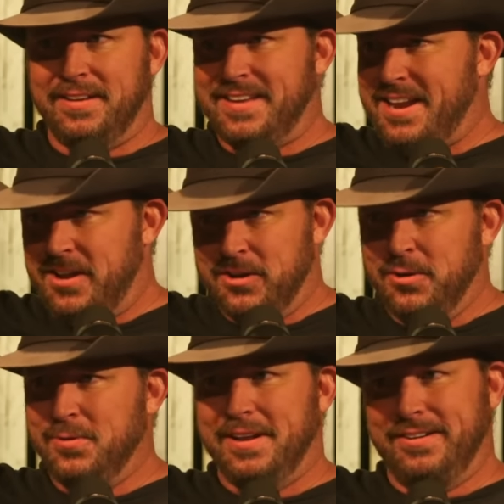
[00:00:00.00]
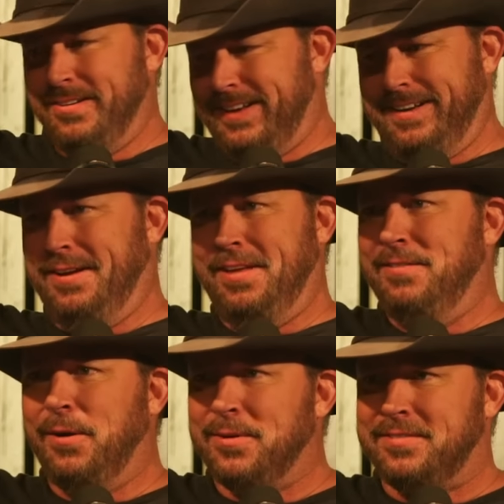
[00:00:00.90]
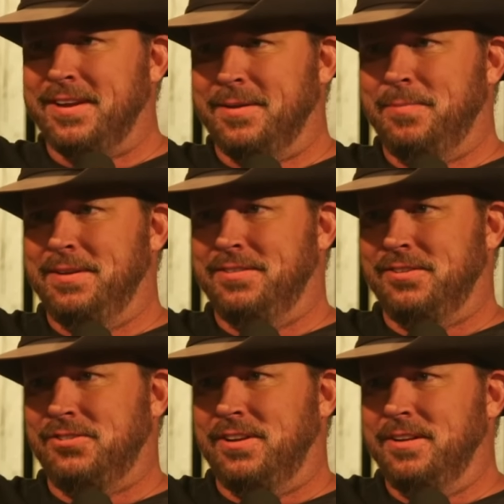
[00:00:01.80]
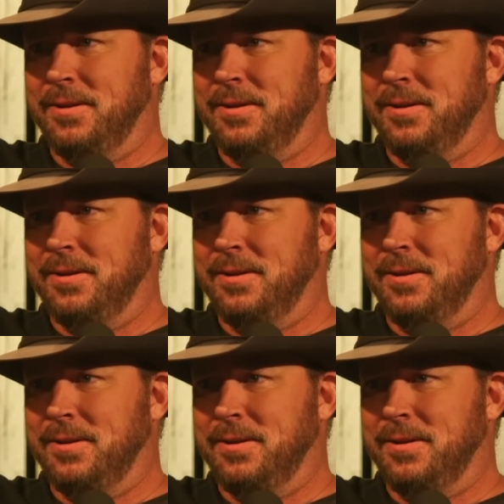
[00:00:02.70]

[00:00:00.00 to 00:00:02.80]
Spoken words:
Is that new deal? And you're like, no, they've always taken pieces of shit.